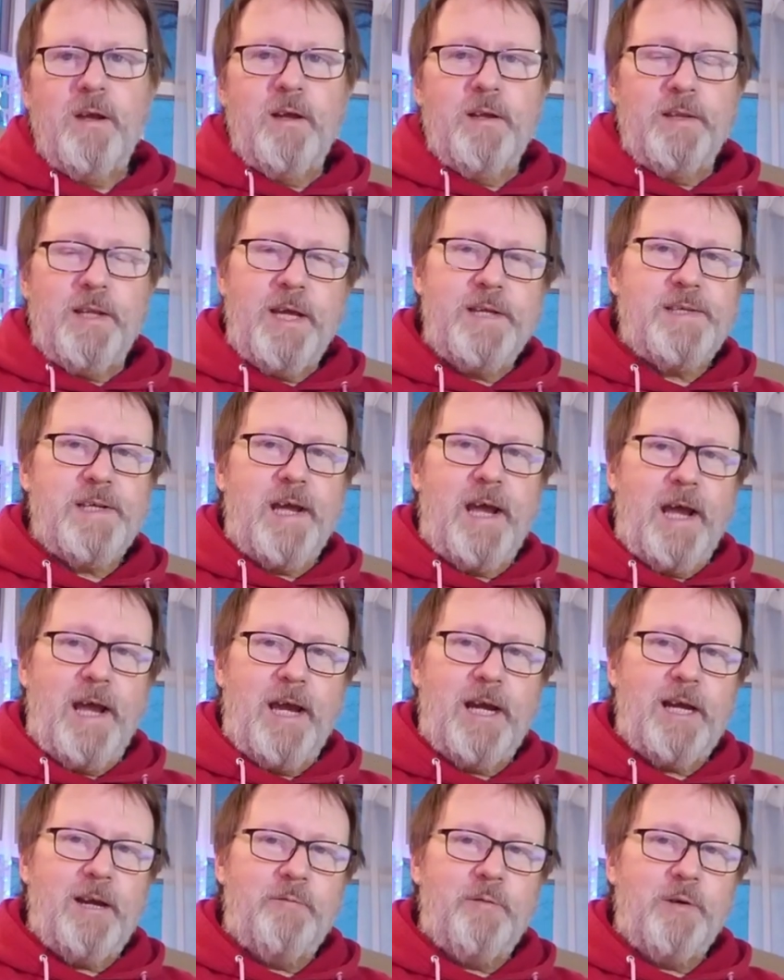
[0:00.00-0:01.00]
That's a
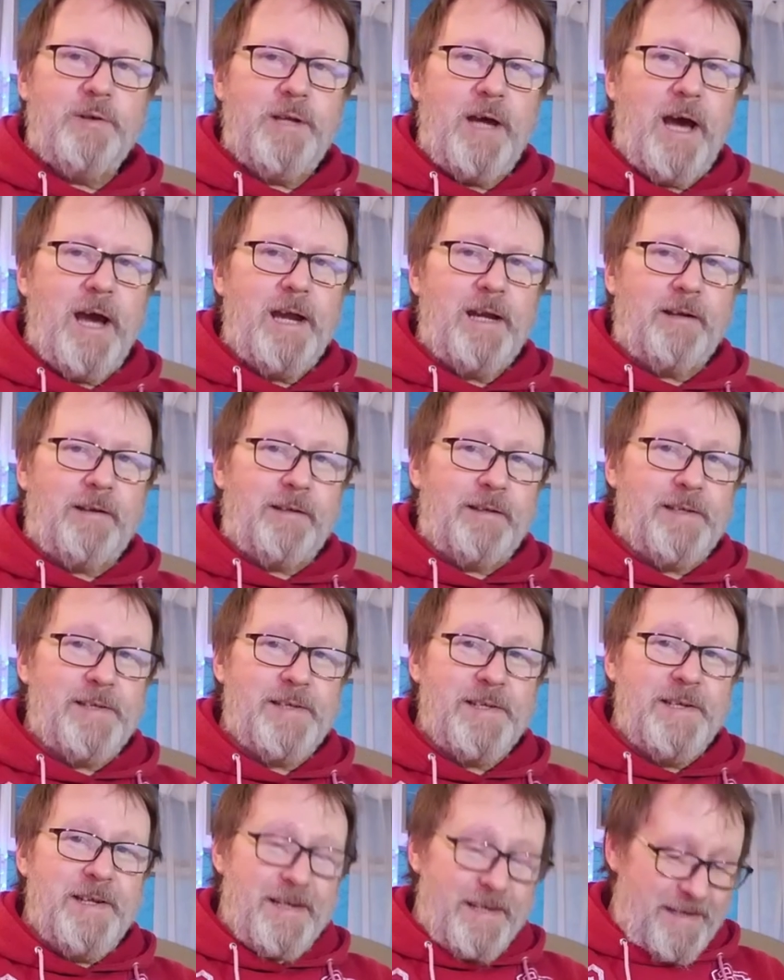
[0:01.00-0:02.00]
heck of a title,
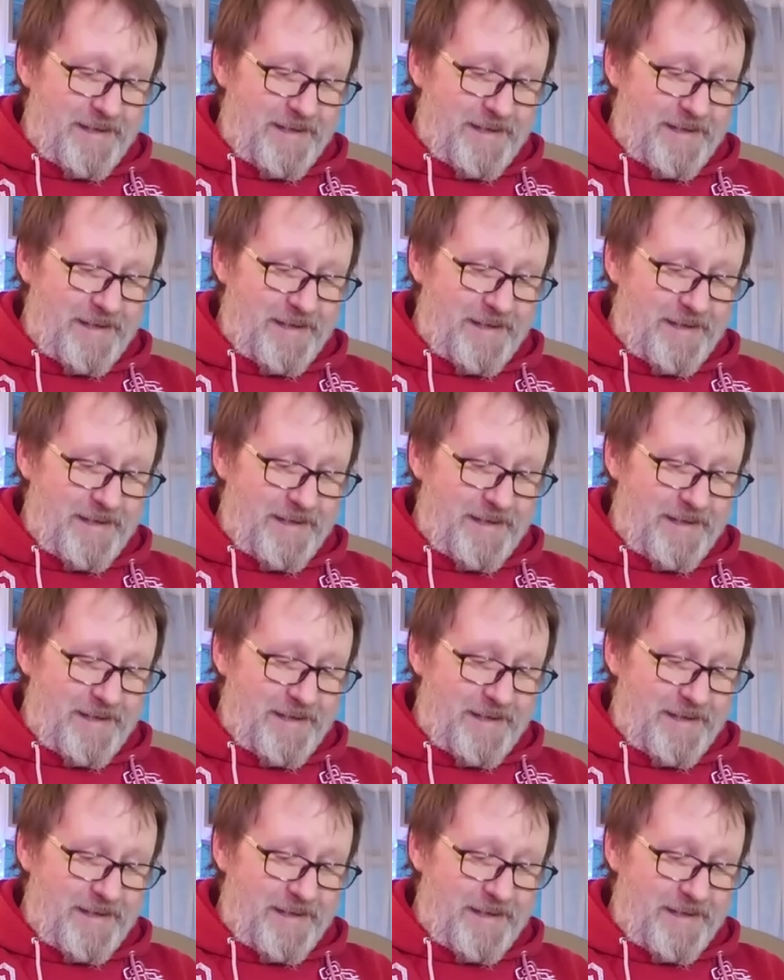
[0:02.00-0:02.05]
isn't it?